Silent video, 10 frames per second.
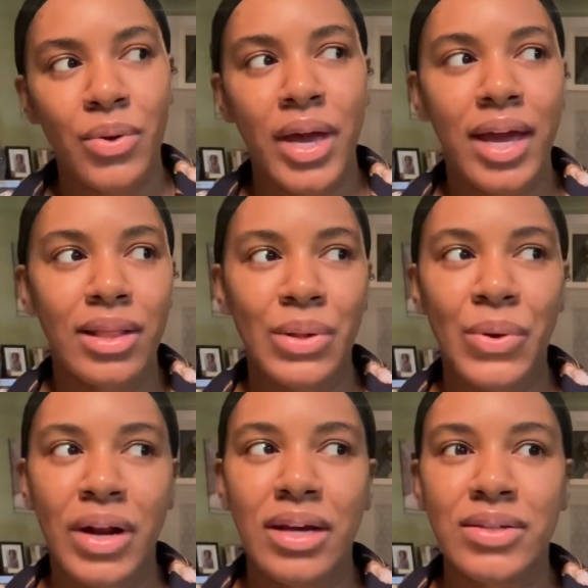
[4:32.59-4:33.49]
okay,
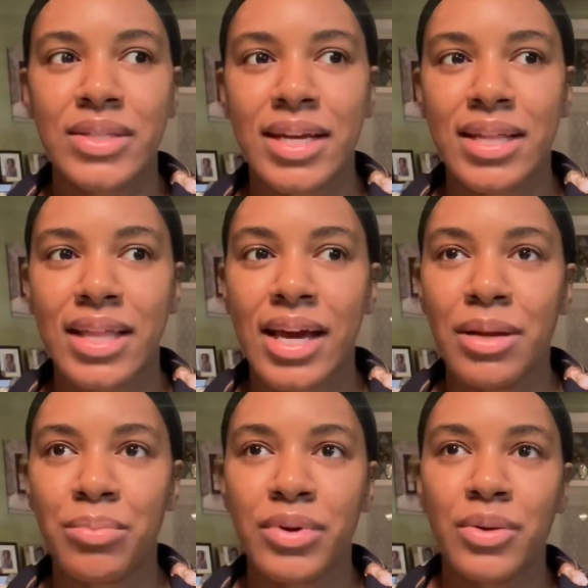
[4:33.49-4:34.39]
Lord, I understand
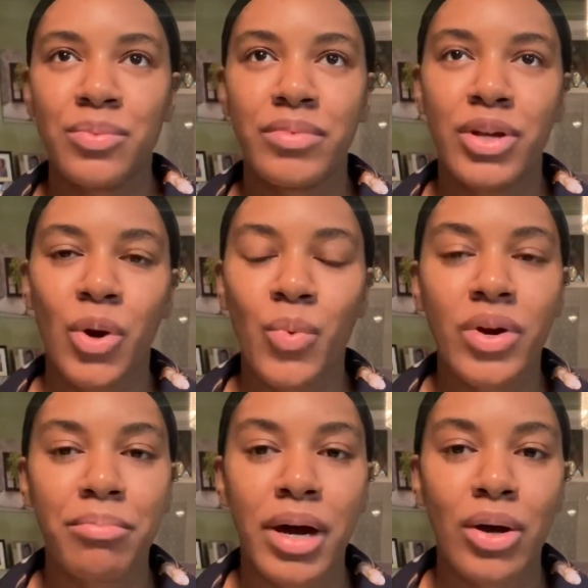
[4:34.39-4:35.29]
that, but you know,
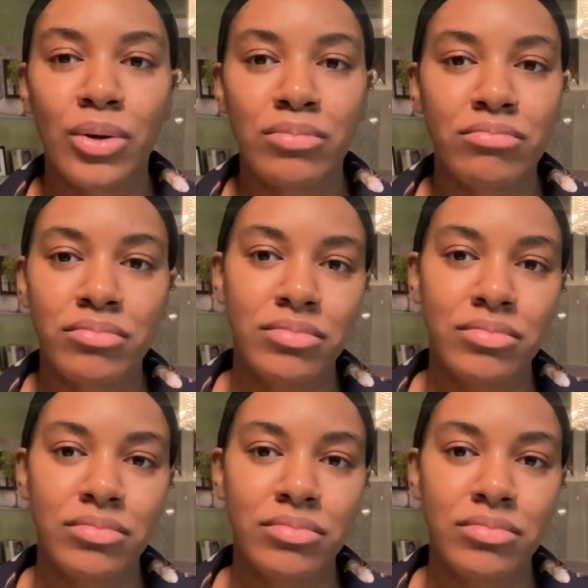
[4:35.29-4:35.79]
what about